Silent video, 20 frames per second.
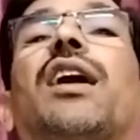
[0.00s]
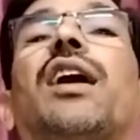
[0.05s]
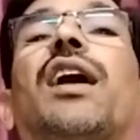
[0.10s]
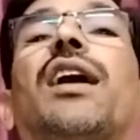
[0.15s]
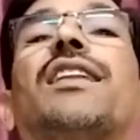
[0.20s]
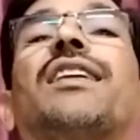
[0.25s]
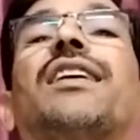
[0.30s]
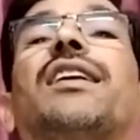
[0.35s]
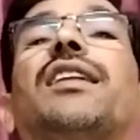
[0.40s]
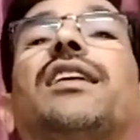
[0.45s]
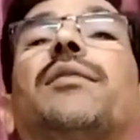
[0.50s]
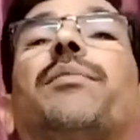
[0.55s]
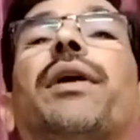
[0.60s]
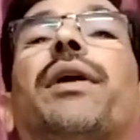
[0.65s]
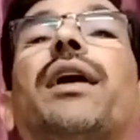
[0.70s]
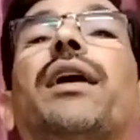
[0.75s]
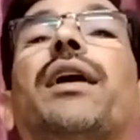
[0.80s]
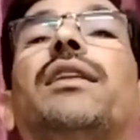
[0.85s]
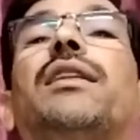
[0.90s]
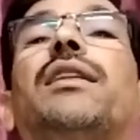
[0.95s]
Organic
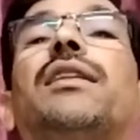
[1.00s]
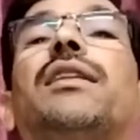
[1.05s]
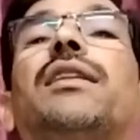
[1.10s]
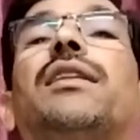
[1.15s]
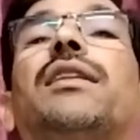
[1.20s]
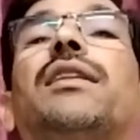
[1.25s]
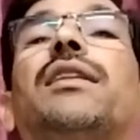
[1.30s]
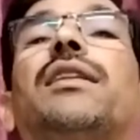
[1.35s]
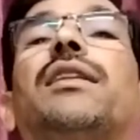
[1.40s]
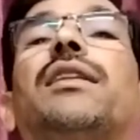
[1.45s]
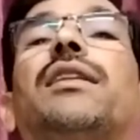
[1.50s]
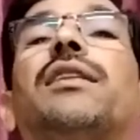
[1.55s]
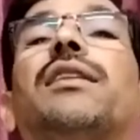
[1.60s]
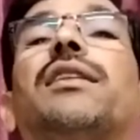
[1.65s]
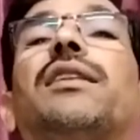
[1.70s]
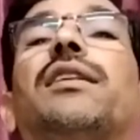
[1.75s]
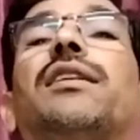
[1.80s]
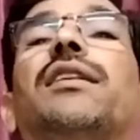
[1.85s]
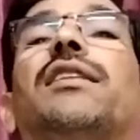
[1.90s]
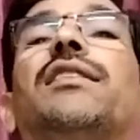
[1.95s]
pain
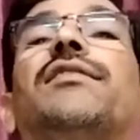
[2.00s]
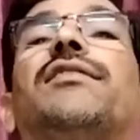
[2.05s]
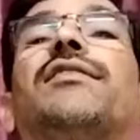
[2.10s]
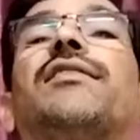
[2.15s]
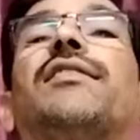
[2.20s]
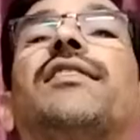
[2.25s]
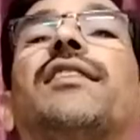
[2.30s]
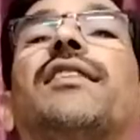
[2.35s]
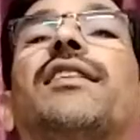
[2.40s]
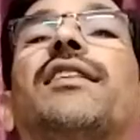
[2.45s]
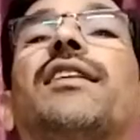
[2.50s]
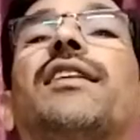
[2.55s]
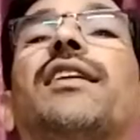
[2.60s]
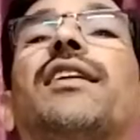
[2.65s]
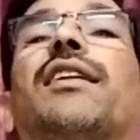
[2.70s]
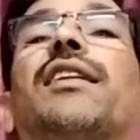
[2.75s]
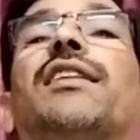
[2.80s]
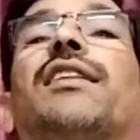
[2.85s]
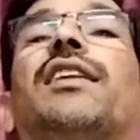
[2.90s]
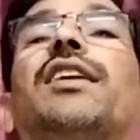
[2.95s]
is
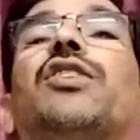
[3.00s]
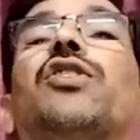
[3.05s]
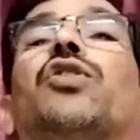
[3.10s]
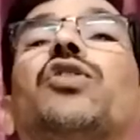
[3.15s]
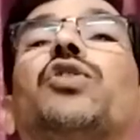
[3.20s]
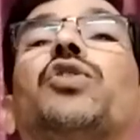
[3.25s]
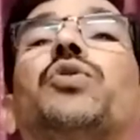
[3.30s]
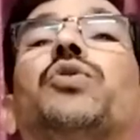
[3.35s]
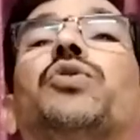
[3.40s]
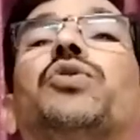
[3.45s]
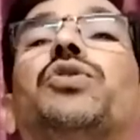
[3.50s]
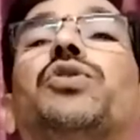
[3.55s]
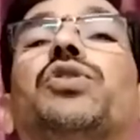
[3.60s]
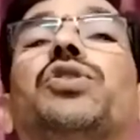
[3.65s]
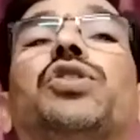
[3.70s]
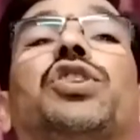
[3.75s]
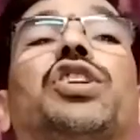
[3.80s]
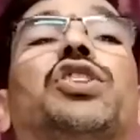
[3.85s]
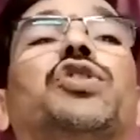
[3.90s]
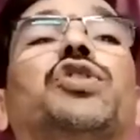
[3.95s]
linked to
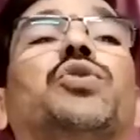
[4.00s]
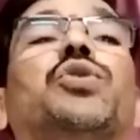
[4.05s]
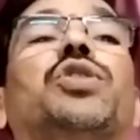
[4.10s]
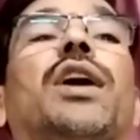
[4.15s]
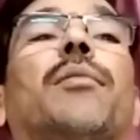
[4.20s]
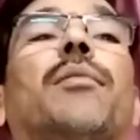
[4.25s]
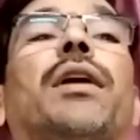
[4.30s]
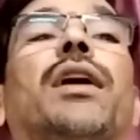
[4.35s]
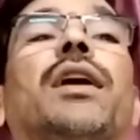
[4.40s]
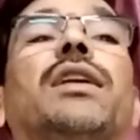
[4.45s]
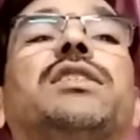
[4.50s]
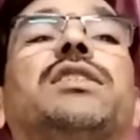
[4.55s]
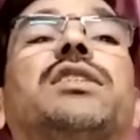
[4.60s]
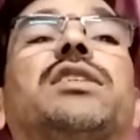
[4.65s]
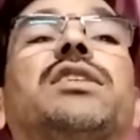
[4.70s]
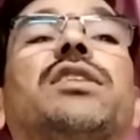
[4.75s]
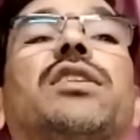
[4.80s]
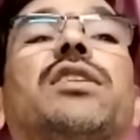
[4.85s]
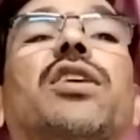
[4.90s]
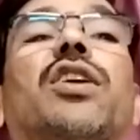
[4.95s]
tissue damage
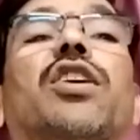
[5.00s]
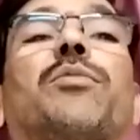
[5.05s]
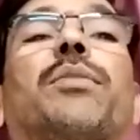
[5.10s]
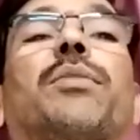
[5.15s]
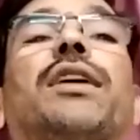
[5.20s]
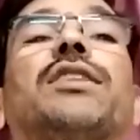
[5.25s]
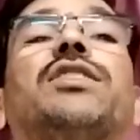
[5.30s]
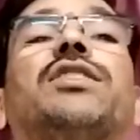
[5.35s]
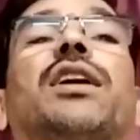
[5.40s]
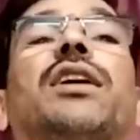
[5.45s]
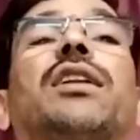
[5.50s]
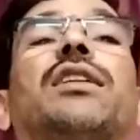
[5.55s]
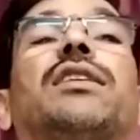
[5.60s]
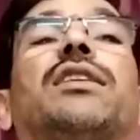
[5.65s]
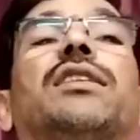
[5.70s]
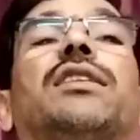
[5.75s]
or pressure.